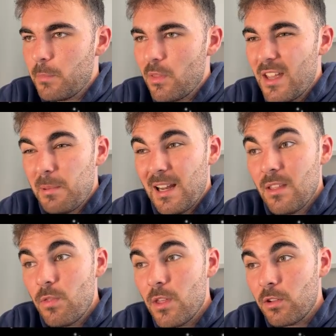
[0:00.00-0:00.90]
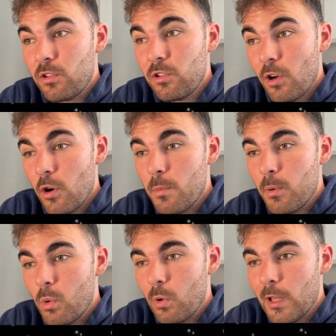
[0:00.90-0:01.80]
they played this so
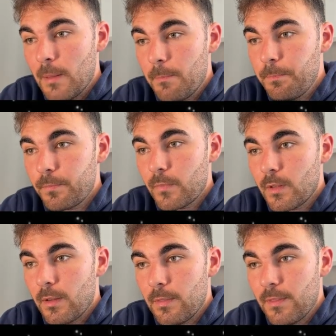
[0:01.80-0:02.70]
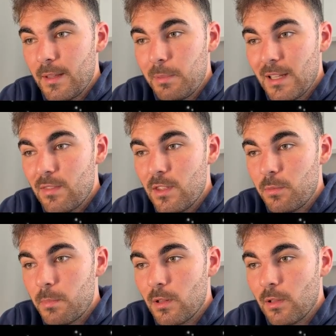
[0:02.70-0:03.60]
poorly. They played this
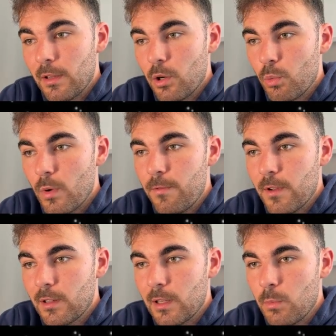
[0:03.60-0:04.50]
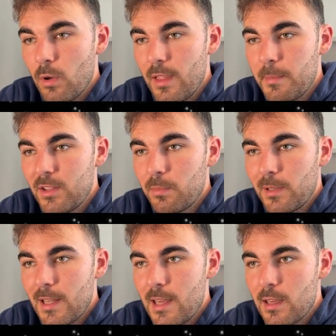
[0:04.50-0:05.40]
bit, like, horrifically. What are they meant to
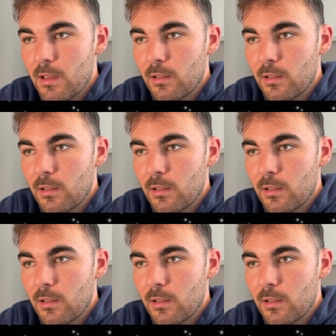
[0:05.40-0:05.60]
play here?